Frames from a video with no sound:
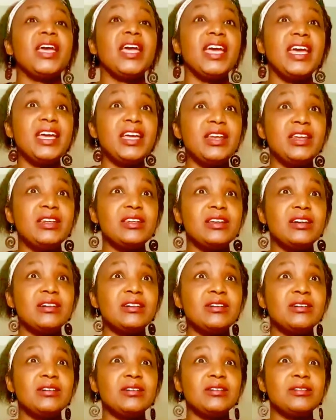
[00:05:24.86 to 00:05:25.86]
And
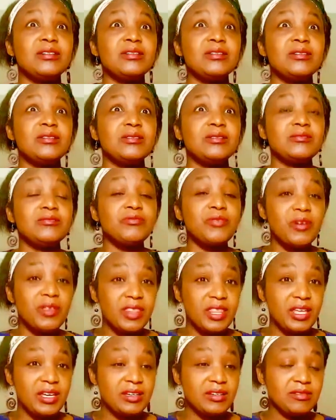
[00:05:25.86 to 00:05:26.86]
uh, for
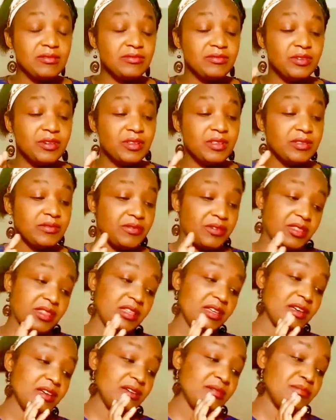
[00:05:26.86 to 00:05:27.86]
the for for
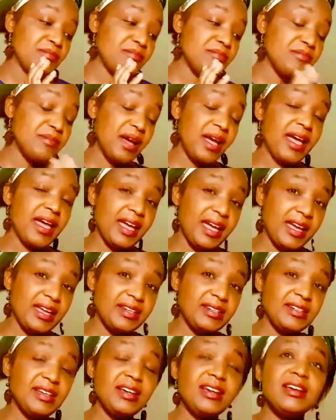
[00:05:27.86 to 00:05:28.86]
the
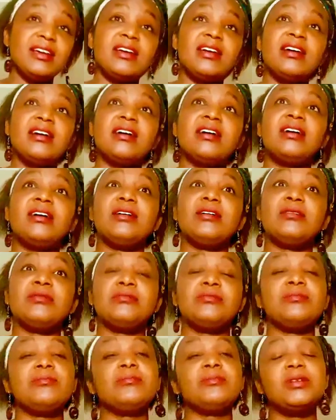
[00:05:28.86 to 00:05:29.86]
man,
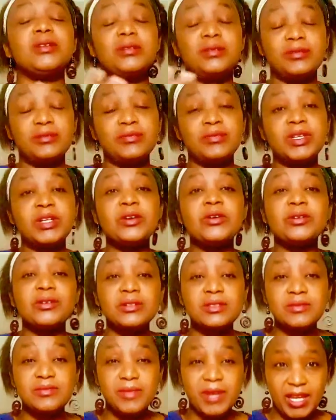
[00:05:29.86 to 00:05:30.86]
um,
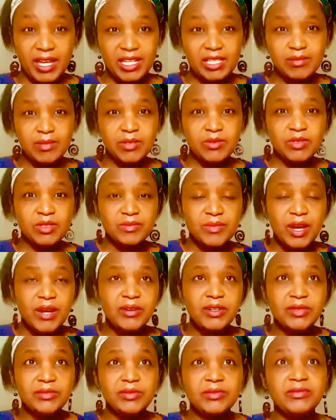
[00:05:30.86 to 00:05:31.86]
because my husband was
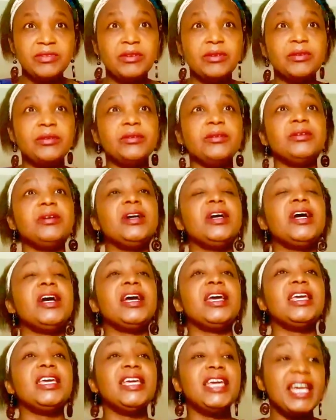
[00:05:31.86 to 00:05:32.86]
married before,
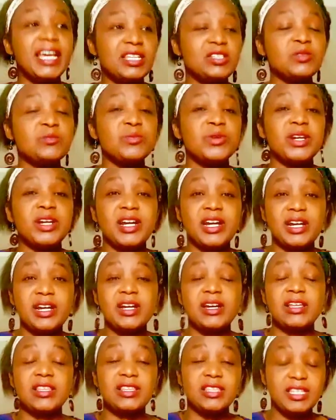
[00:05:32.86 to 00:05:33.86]
he had to bring
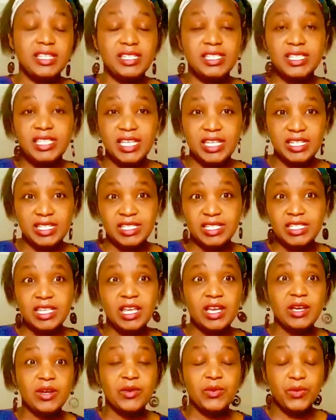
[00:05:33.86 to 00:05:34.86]
these things
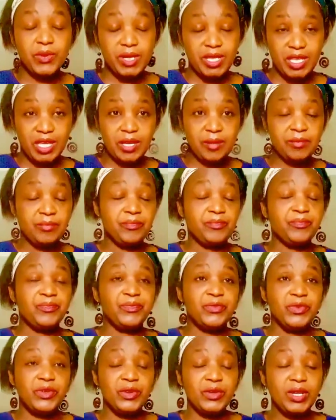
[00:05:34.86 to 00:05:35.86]
with him,
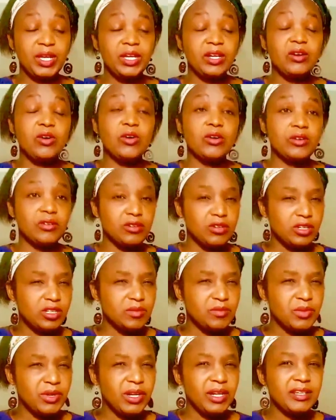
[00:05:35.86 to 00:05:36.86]
okay, or
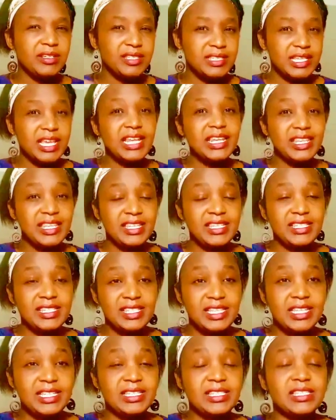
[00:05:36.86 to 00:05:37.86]
not bring, send these
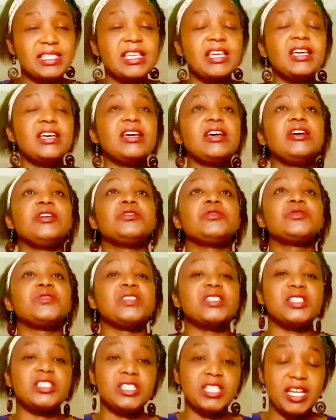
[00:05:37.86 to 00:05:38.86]
things to
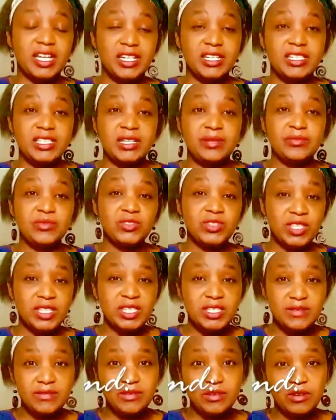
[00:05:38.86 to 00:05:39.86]
the Standesamt, to the
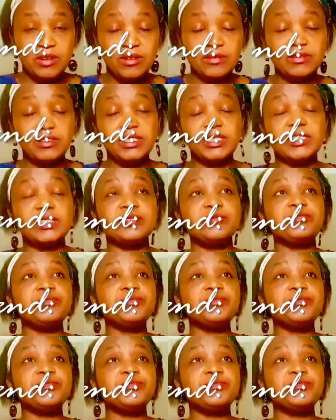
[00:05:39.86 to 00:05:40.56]
civil office.